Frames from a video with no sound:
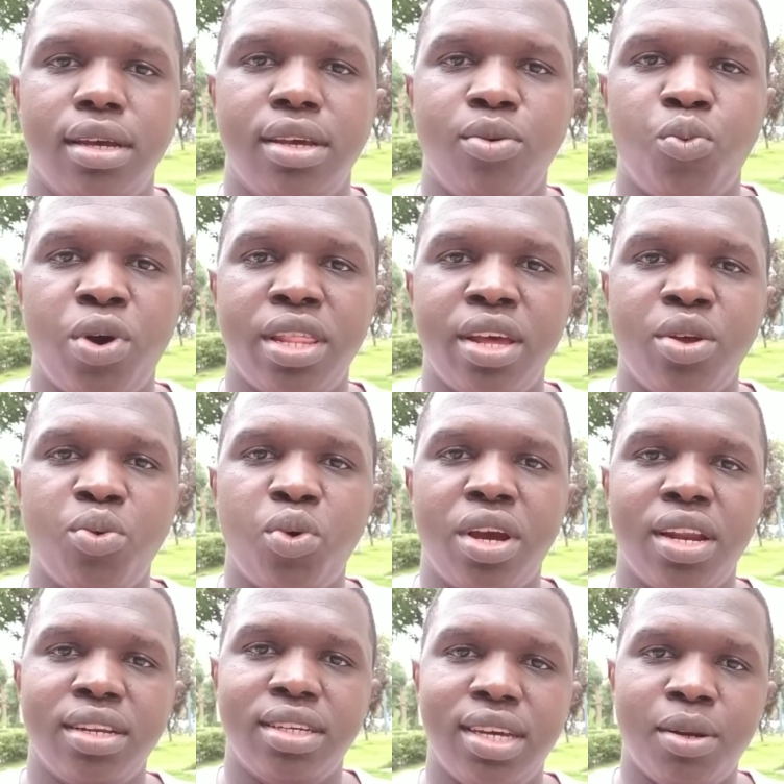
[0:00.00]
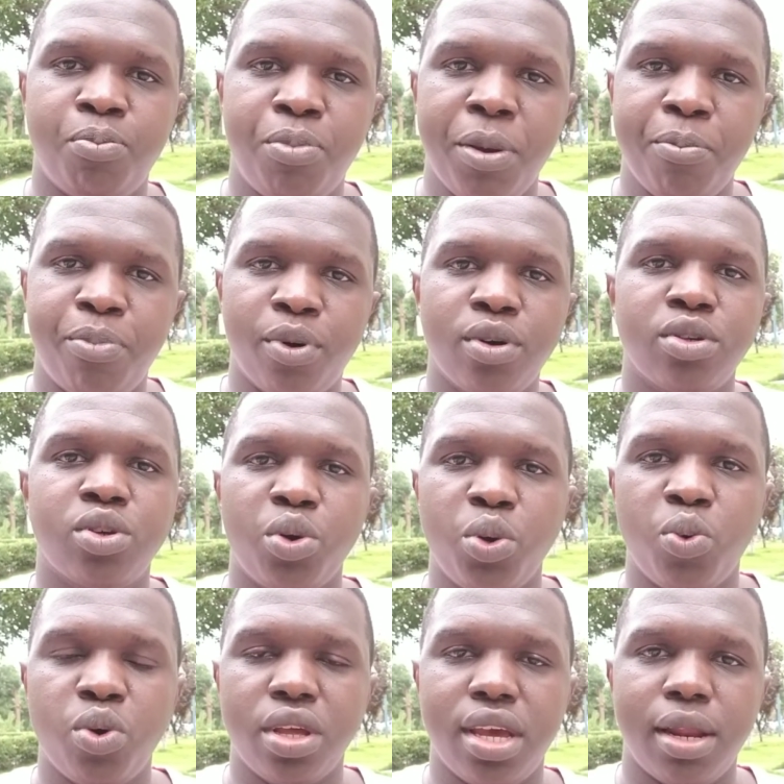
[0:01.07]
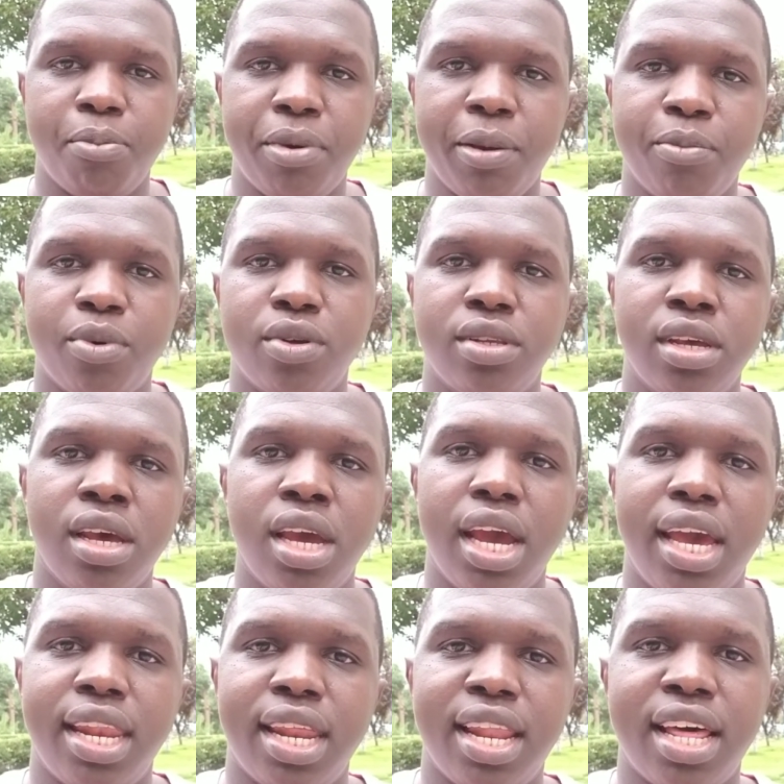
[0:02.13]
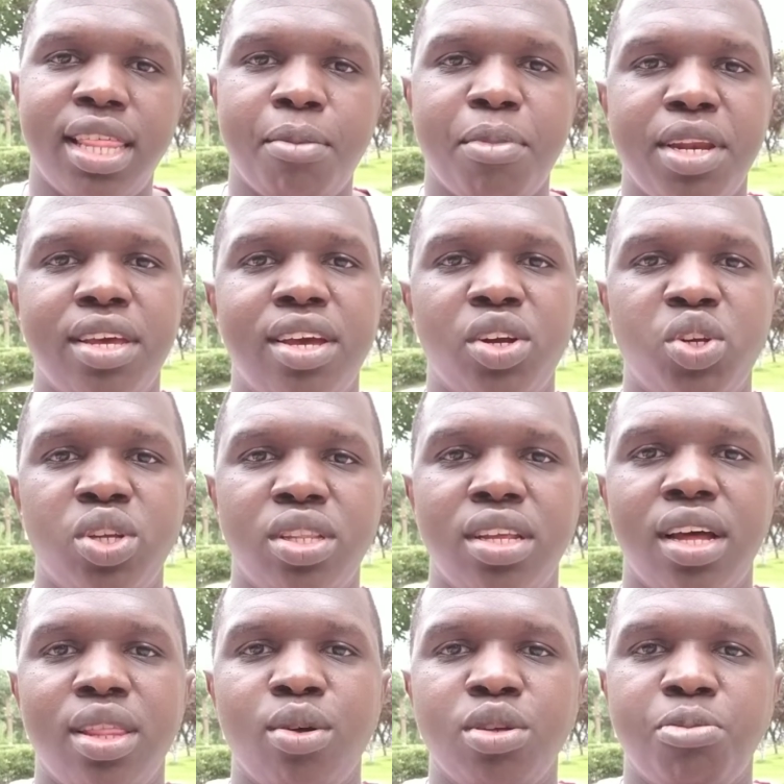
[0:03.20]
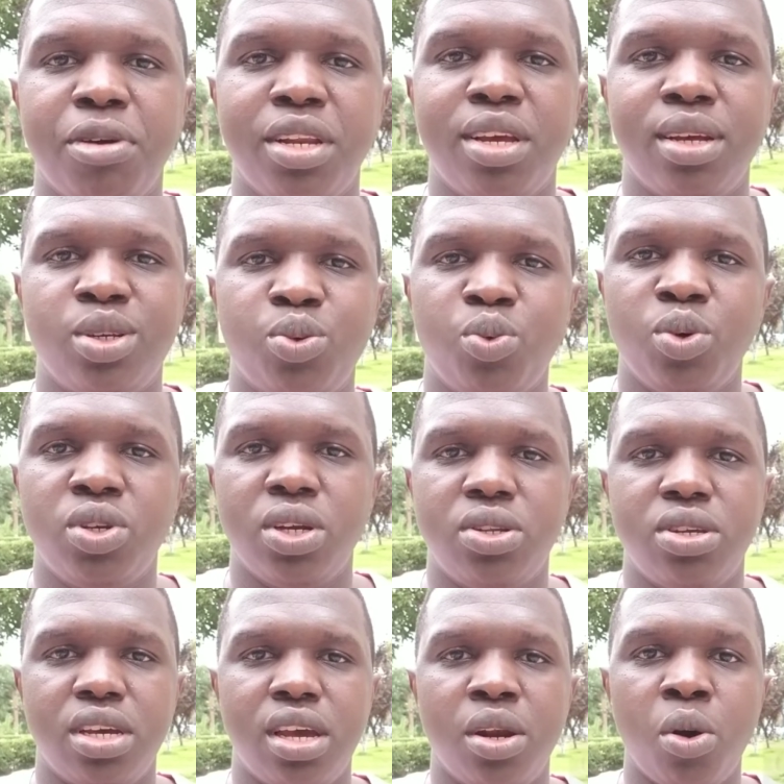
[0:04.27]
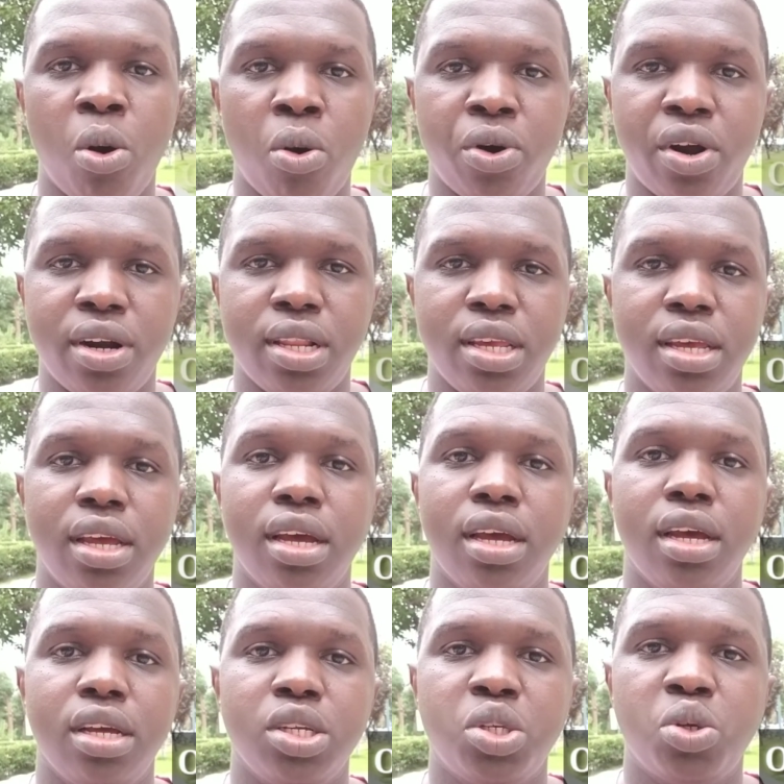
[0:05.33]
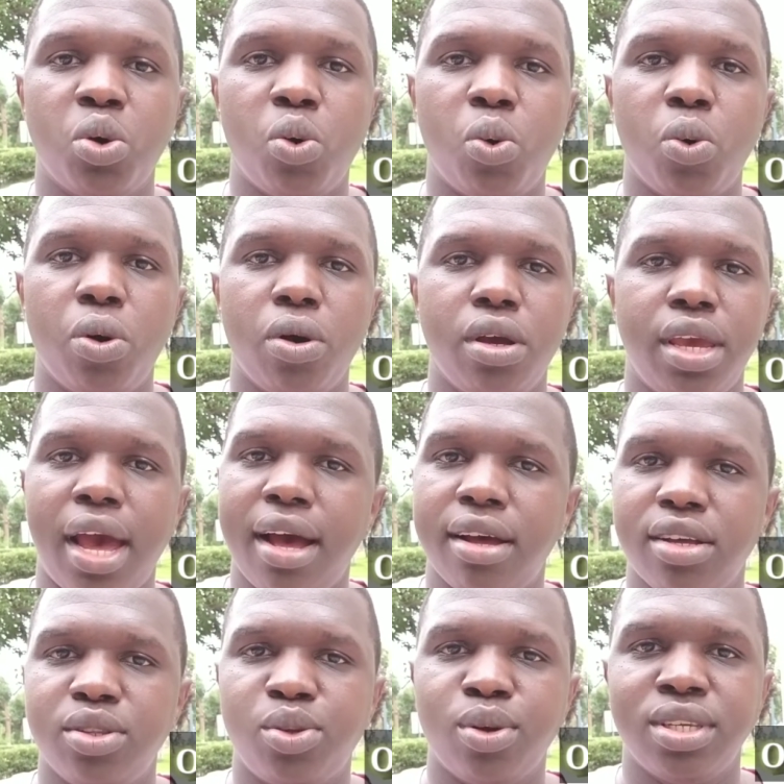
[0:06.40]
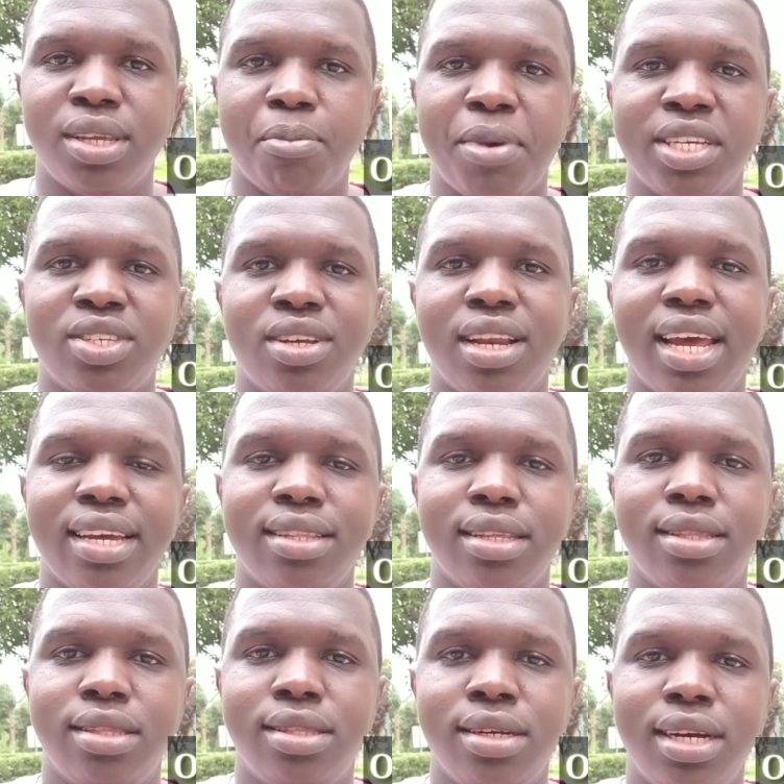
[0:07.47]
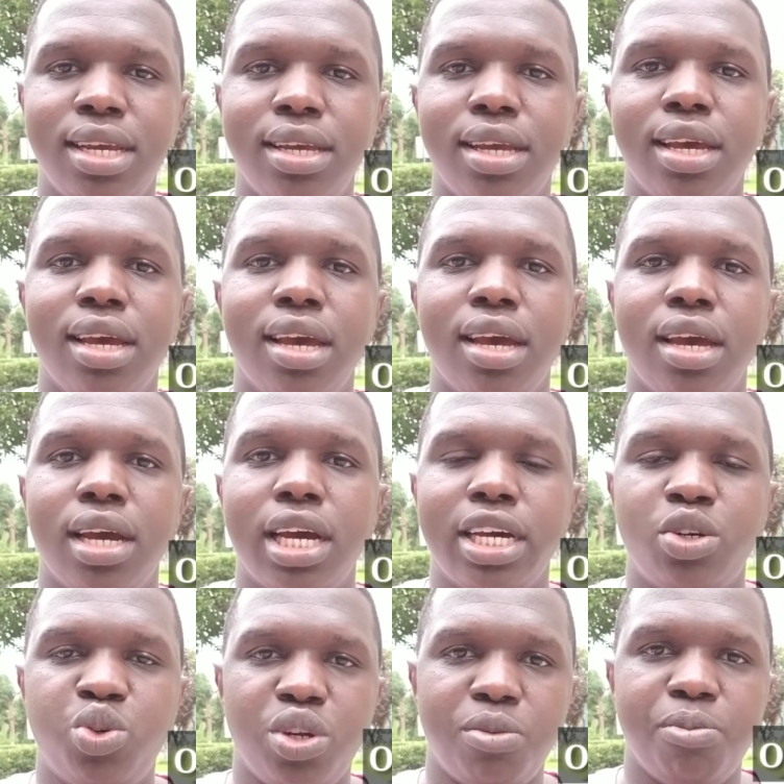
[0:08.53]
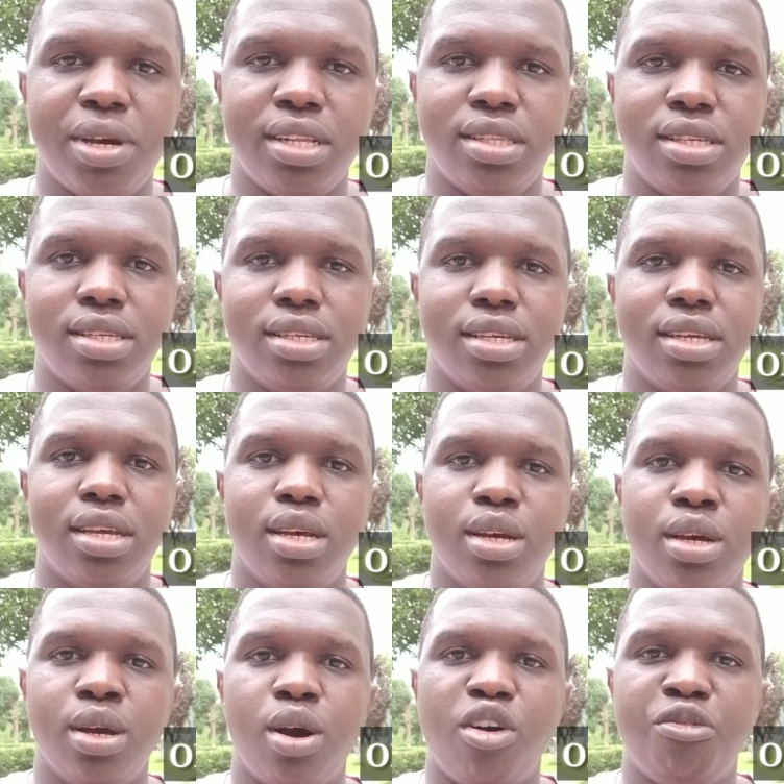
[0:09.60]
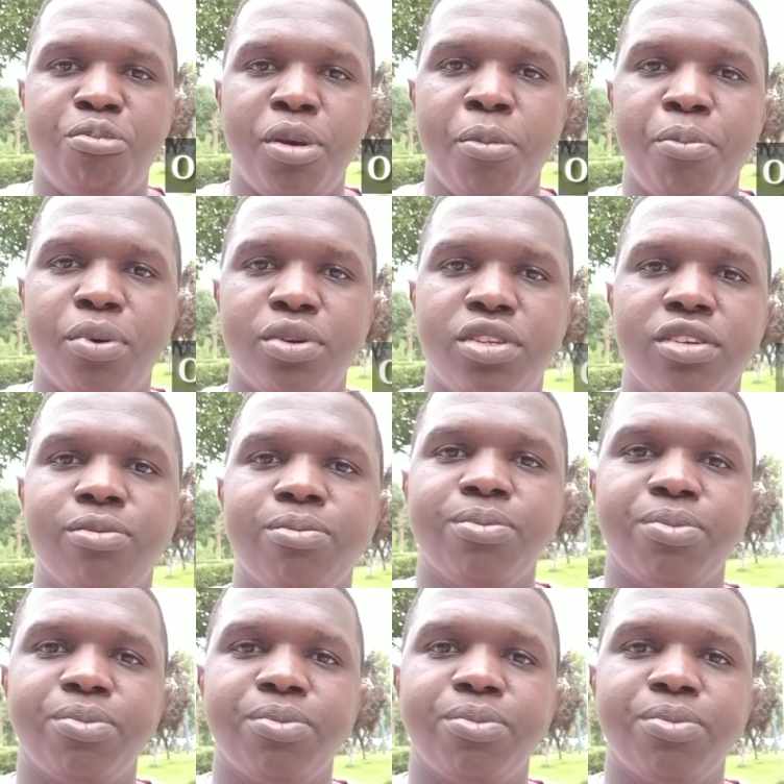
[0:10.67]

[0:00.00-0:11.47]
whether you can get pimples or you won't get pimples. And another medication, there are those medications which are taken orally. So yeah, those are basically like the three treatments of pimples.